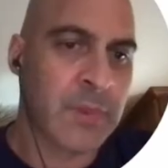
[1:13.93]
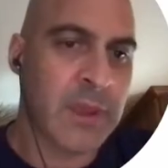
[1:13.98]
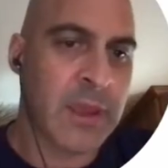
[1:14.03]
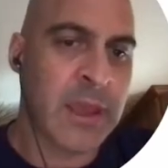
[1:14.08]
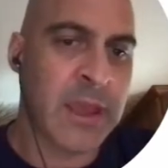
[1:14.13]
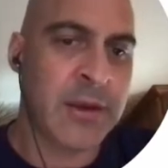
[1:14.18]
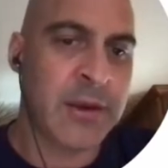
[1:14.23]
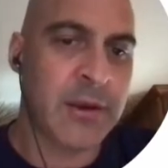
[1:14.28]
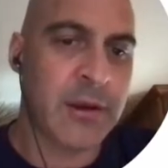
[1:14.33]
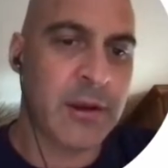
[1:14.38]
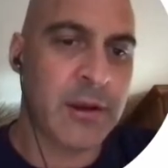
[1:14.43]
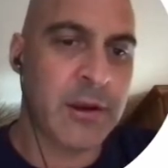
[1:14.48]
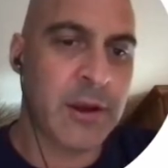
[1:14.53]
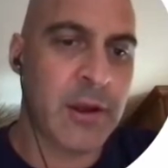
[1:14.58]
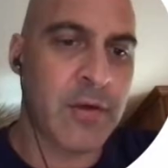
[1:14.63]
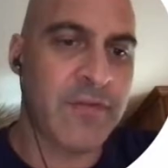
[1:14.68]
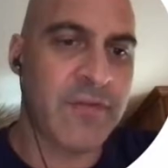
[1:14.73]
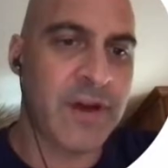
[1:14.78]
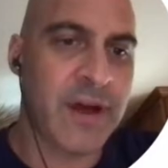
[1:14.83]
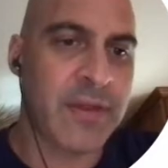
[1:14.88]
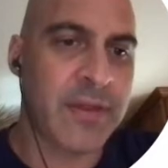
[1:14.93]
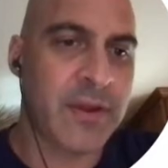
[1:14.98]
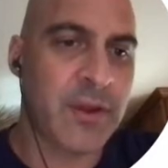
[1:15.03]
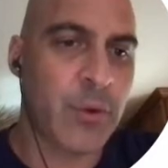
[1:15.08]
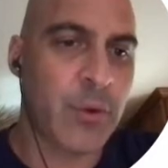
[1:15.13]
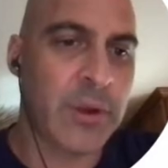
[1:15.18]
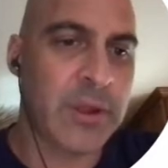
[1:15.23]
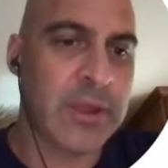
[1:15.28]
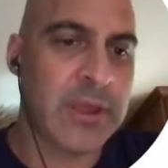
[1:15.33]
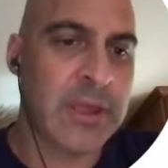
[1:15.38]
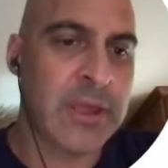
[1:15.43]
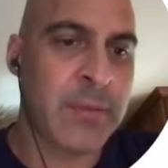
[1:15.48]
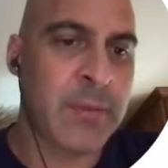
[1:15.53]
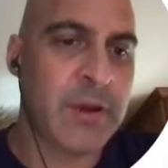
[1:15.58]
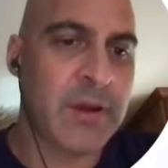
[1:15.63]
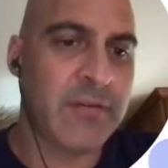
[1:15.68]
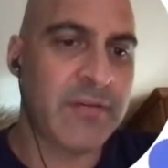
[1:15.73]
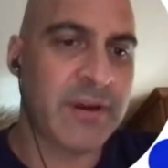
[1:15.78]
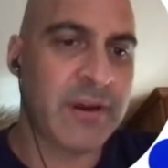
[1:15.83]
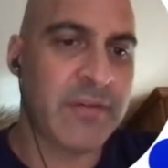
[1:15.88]
And you're going to go find the quick
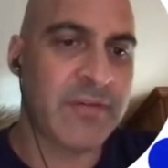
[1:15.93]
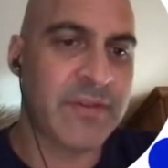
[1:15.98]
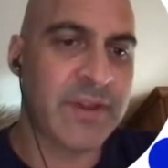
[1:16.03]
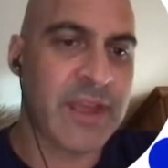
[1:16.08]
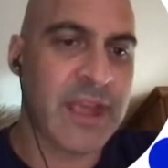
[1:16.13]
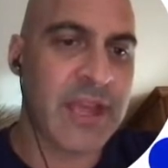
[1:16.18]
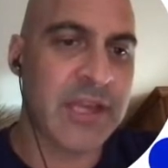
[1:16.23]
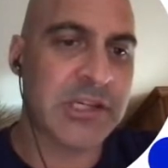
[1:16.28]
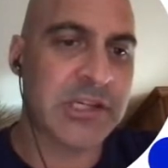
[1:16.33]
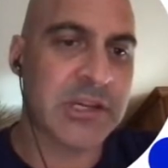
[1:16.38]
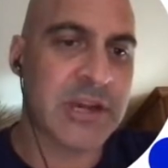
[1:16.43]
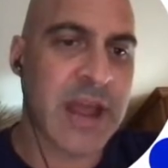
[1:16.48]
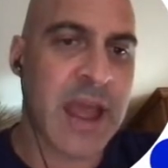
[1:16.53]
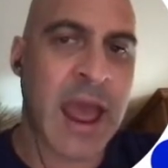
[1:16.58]
email verification